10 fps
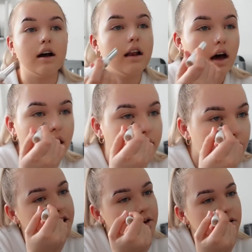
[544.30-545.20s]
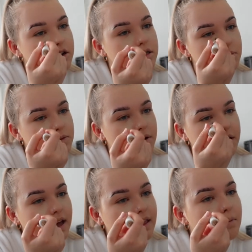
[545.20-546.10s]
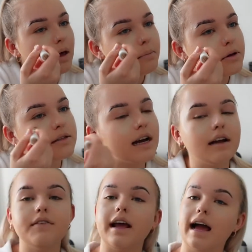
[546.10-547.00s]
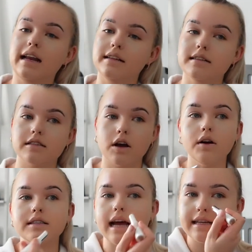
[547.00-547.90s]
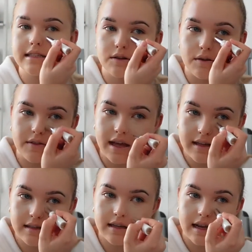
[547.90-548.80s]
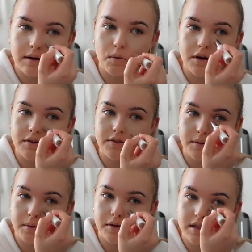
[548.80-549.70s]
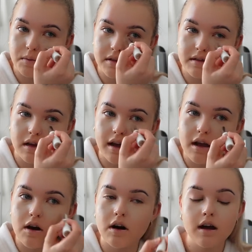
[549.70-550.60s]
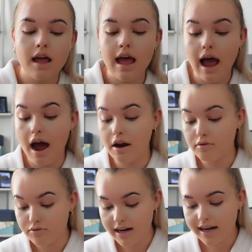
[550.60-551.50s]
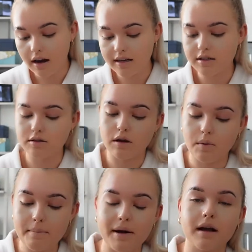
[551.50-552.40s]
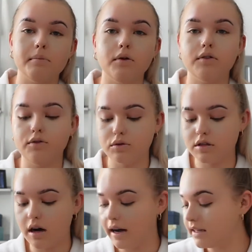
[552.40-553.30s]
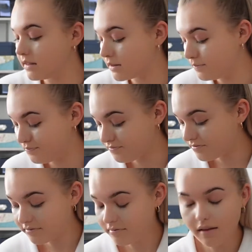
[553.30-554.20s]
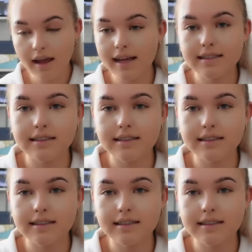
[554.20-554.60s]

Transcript: I like. You know at Christmas when you get them like beauty advent calendars, I got a tester of this in one of the beauty ones that I got and I really liked it so I went back and bought the full size. It's